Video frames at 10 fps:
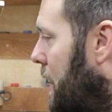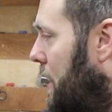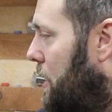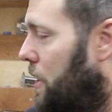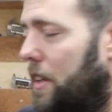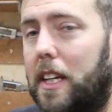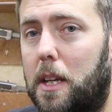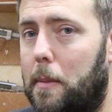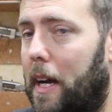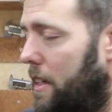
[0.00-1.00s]
Now the other thing
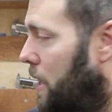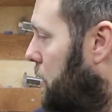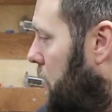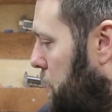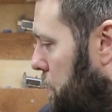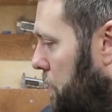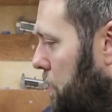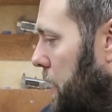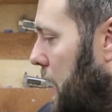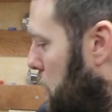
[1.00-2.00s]
you may notice,
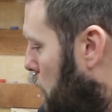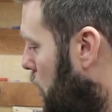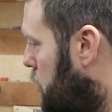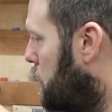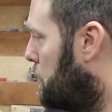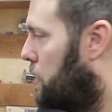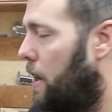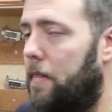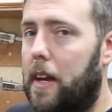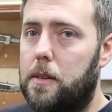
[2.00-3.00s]
these white strips
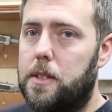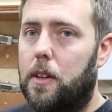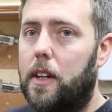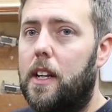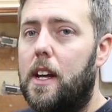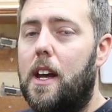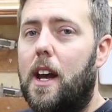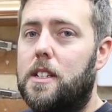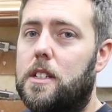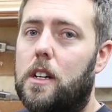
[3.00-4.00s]
around the outside,
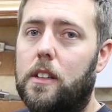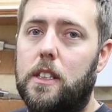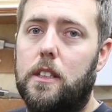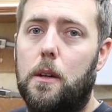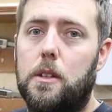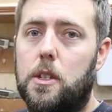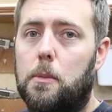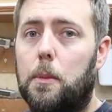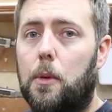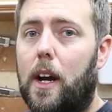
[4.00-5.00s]
is I started doing
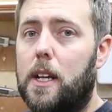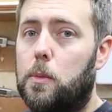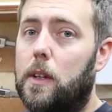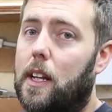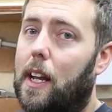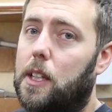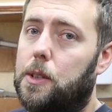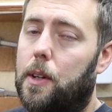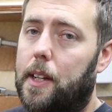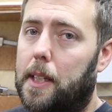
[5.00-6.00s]
some upgrades with
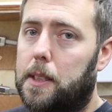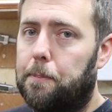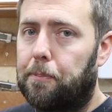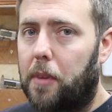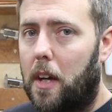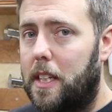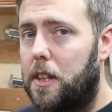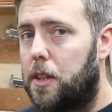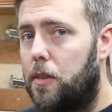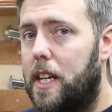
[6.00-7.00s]
electronics. I
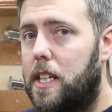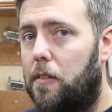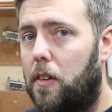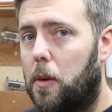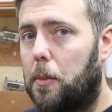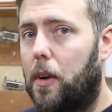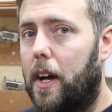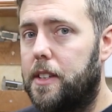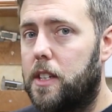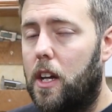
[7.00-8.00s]
did three different
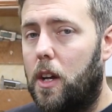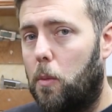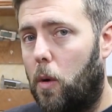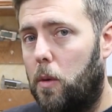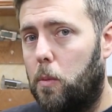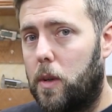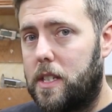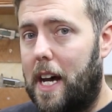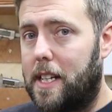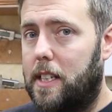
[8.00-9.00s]
upgrades. One
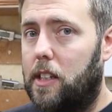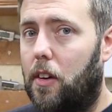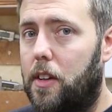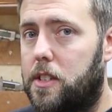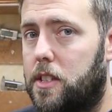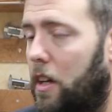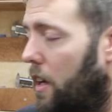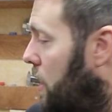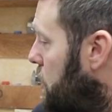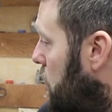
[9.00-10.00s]
was adding lights,
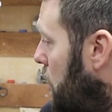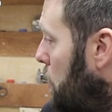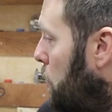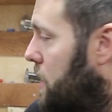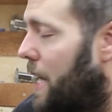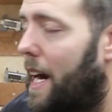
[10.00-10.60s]
two was